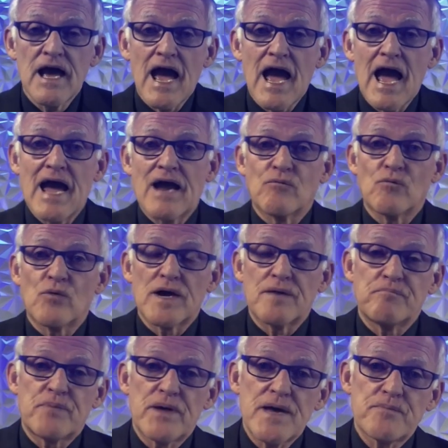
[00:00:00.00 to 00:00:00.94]
And
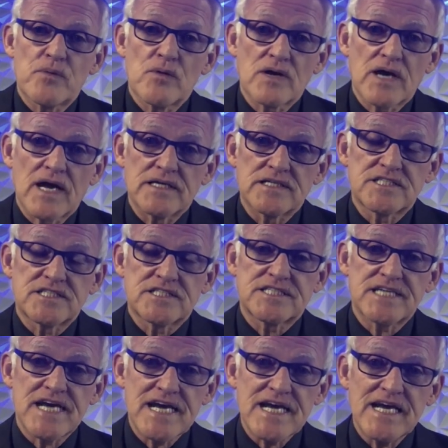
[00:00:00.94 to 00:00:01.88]
when people can
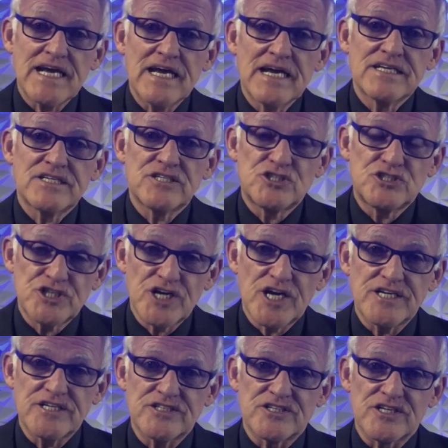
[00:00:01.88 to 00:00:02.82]
see
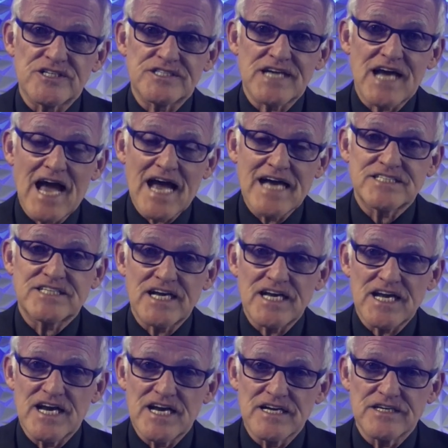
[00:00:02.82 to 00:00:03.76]
Jesus as he
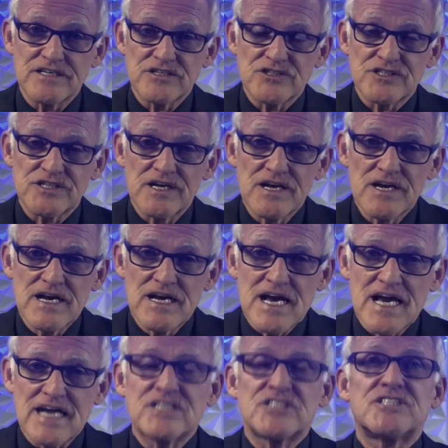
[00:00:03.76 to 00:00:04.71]
is
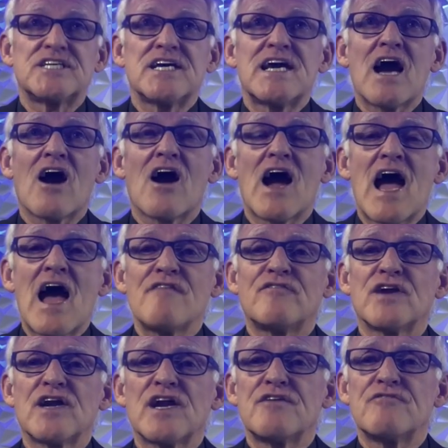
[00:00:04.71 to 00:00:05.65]
and see our
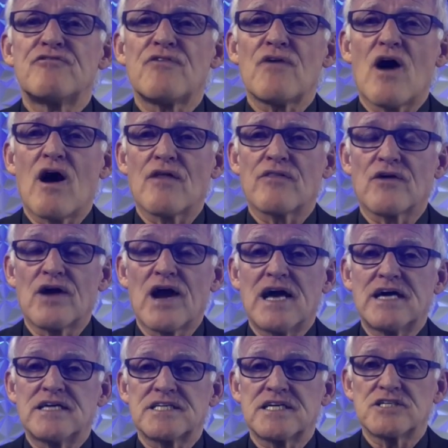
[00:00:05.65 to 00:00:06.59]
Heavenly Father
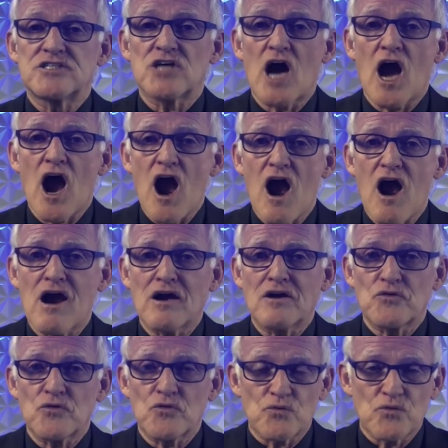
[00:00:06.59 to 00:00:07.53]
as his
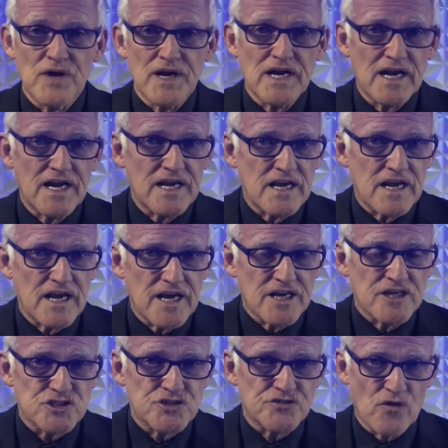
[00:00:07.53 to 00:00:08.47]
heart really
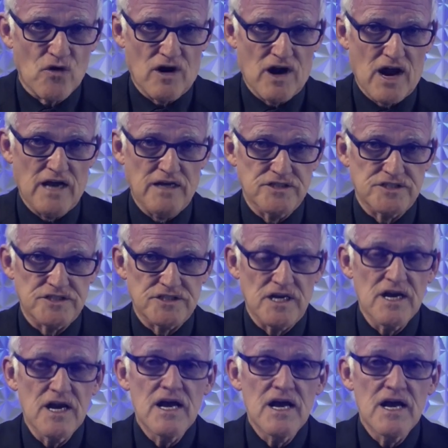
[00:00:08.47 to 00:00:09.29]
is for us,